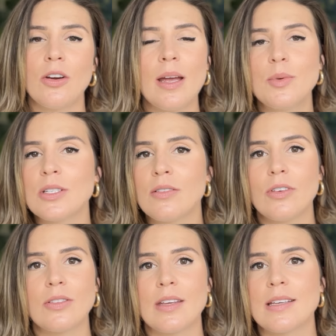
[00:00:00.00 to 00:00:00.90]
able to
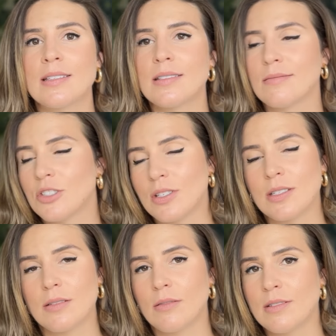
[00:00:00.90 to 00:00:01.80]
convert this
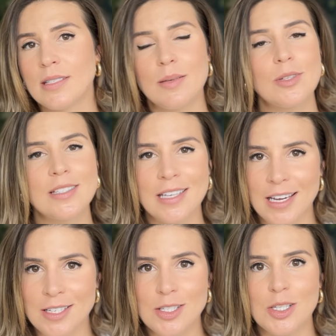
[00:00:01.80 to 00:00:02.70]
just seamlessly
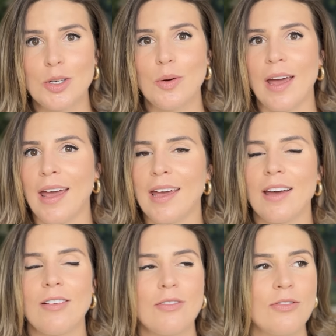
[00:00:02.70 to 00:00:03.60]
into
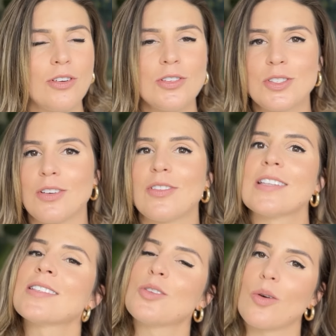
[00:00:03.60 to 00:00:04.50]
a full
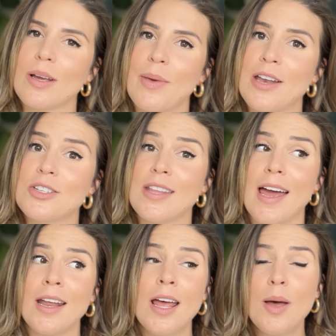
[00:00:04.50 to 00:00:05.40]
service Nordic bench
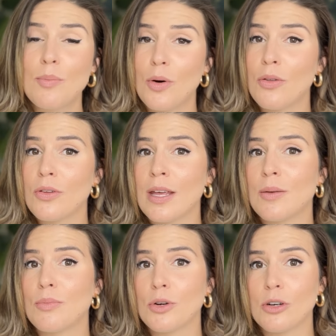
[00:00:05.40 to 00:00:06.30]
that both
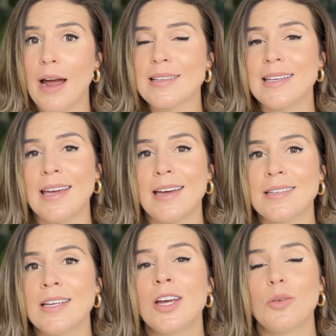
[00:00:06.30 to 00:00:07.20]
can progress
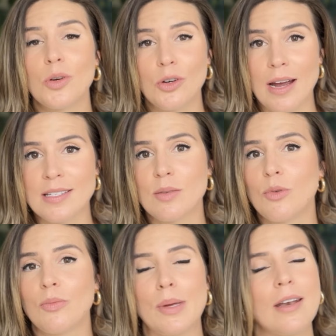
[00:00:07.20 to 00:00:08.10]
and regress the
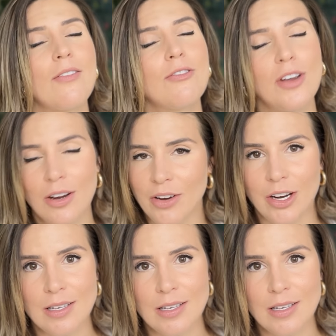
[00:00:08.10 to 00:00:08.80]
movement very, very